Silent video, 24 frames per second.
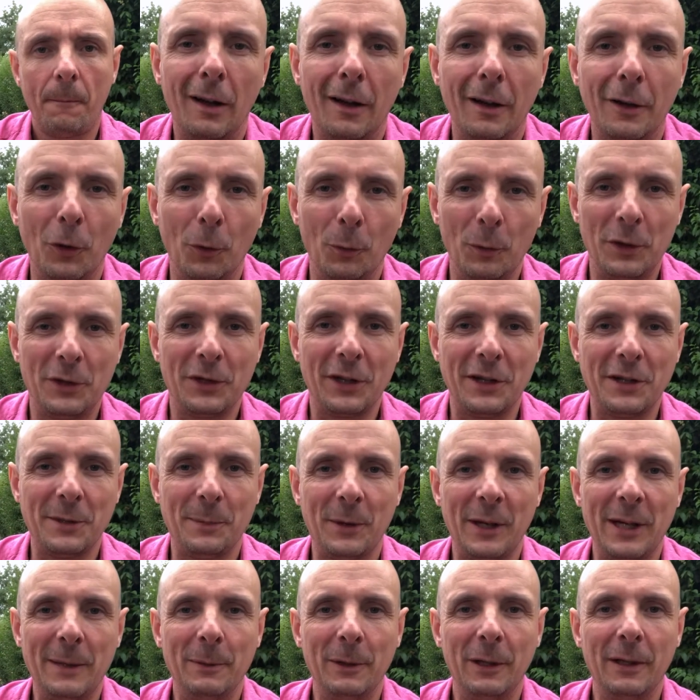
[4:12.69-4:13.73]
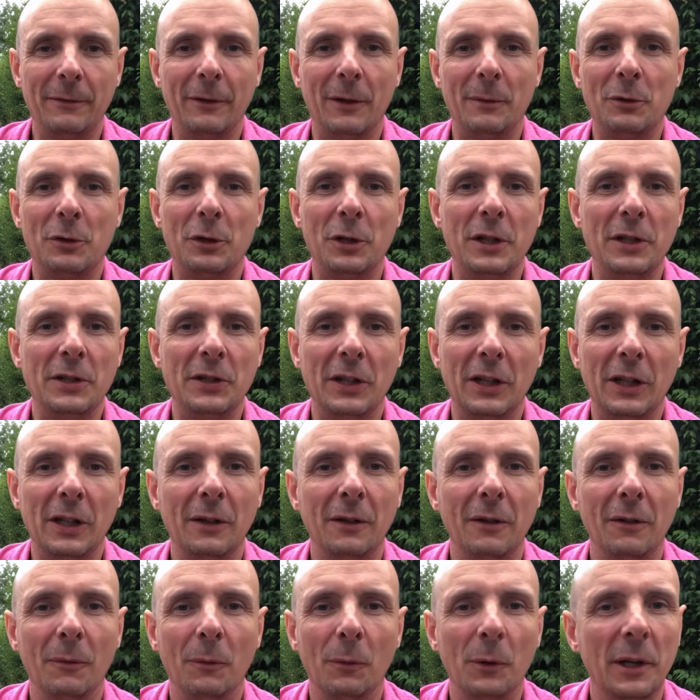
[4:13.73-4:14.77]
I normally say to people, if I'm
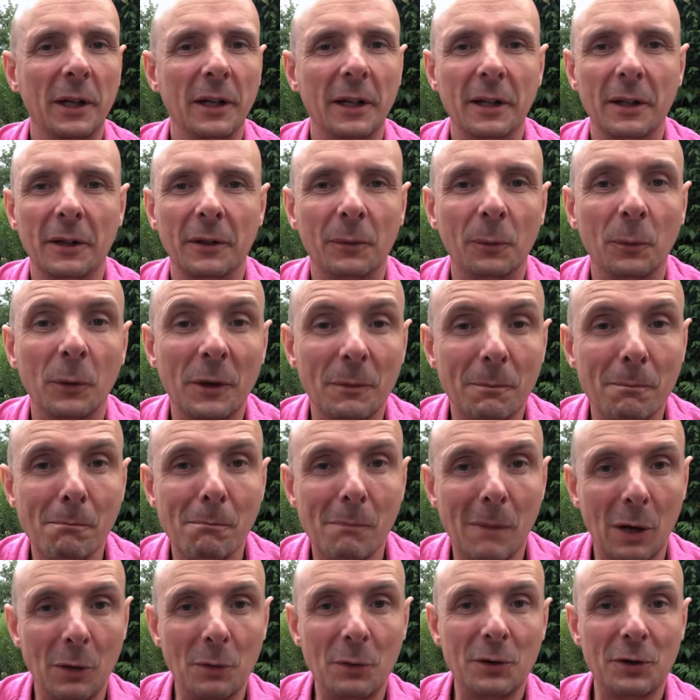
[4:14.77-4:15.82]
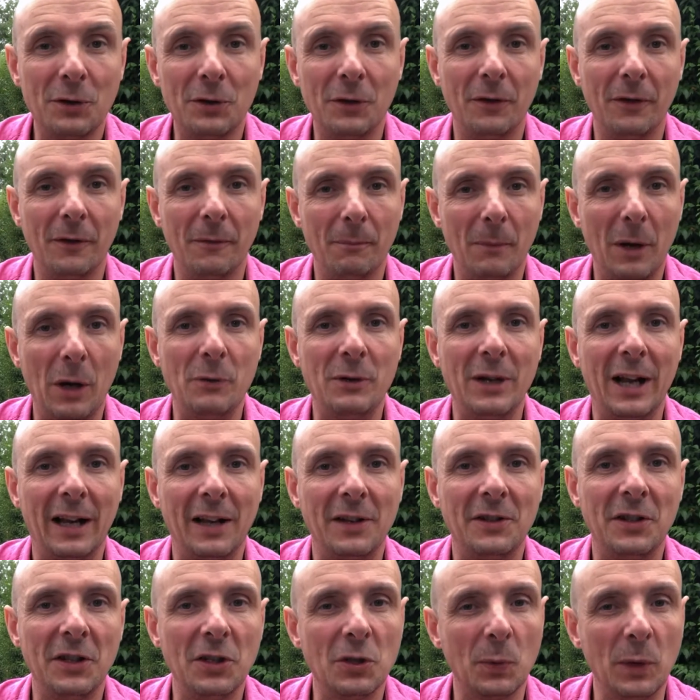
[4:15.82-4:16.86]
treating with most of the
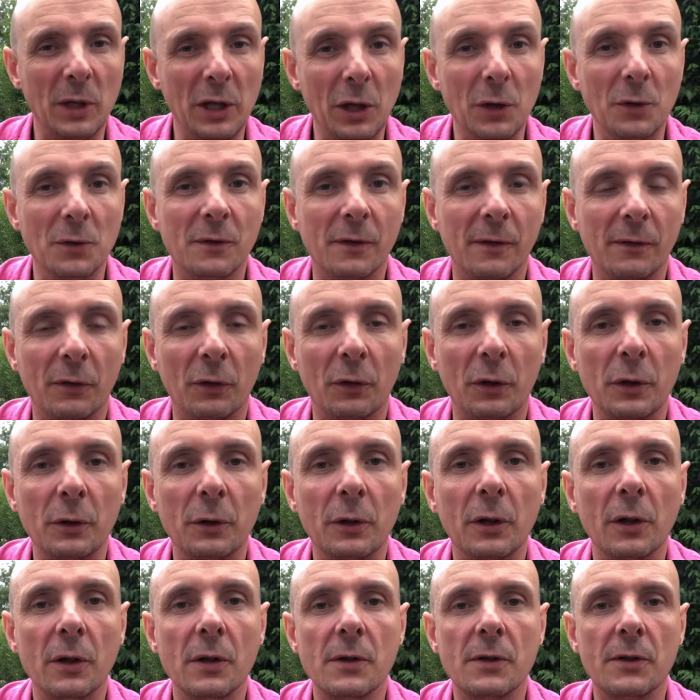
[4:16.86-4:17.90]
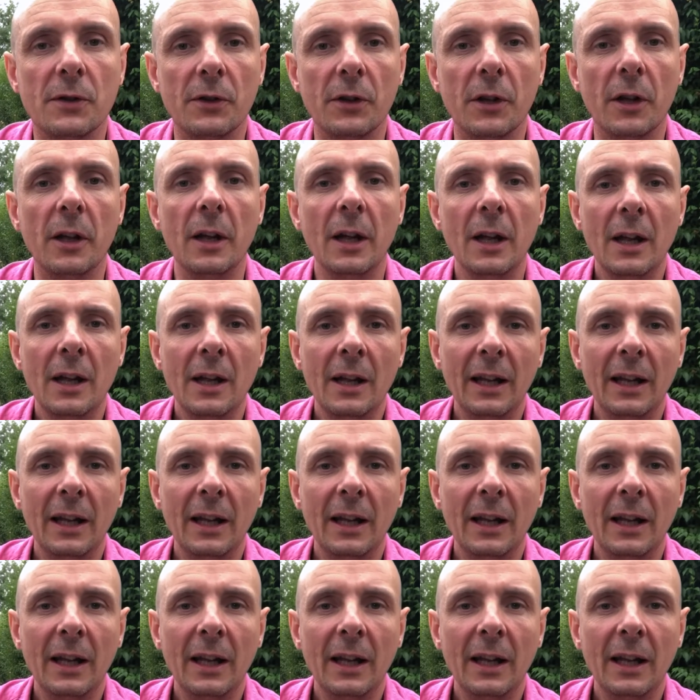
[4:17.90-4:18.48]
modalities we use for verrucas, that